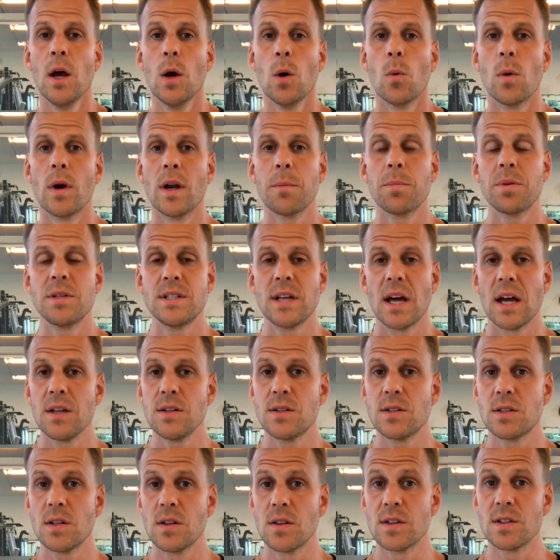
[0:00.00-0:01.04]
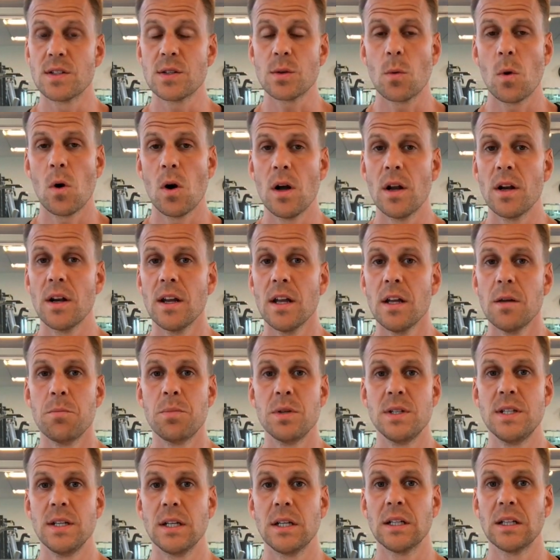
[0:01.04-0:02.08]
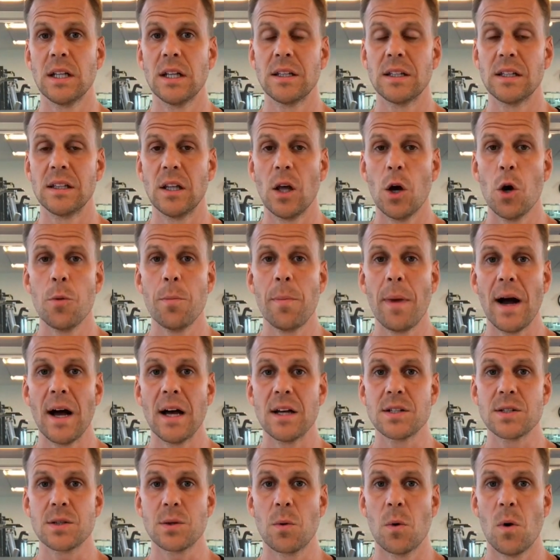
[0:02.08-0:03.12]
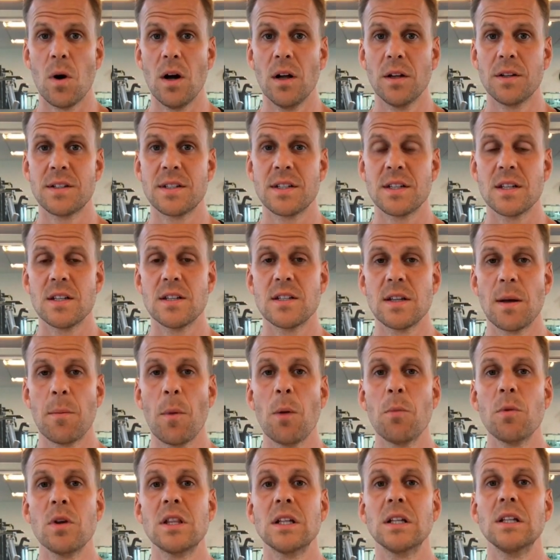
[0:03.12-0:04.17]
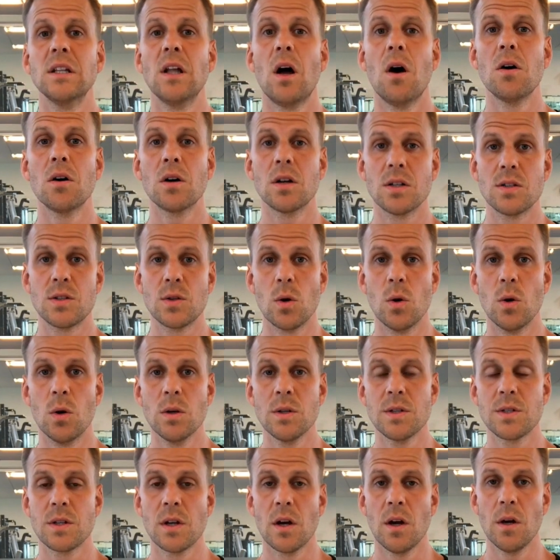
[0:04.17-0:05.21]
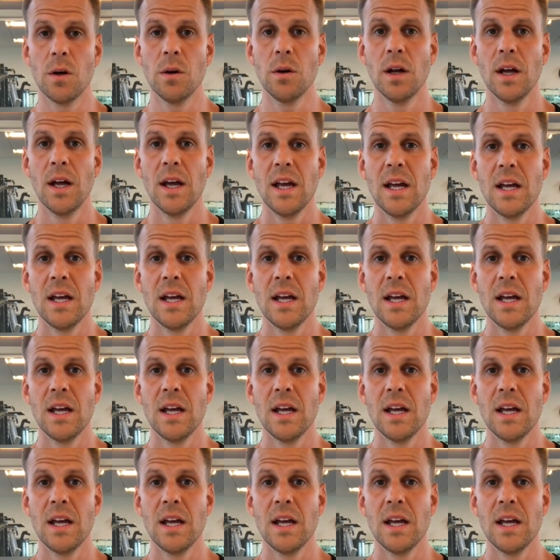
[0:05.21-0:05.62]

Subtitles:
When it pertains to the squat, in particular the low bar squat, someone with a longer torso